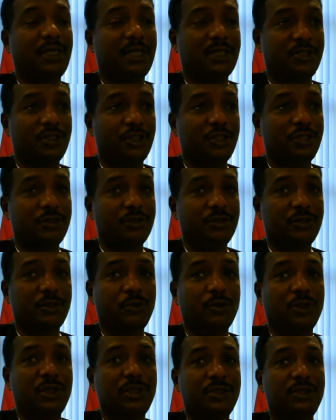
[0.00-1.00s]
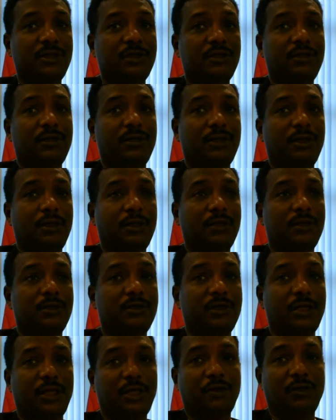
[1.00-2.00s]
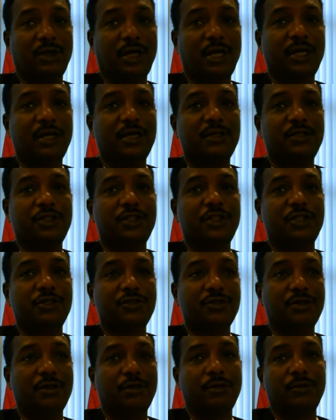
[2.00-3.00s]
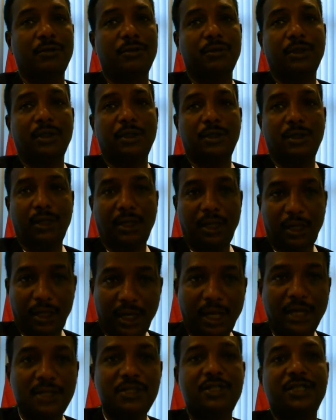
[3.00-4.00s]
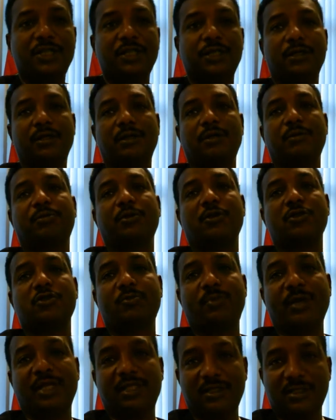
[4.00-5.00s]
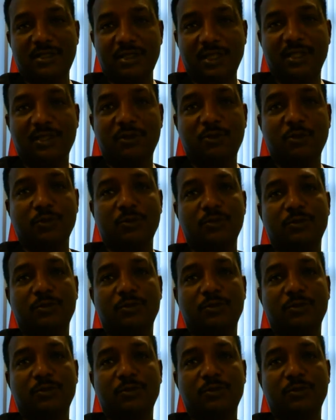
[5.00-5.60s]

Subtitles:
accession to the World Trade Organization. So I see prospect in that too.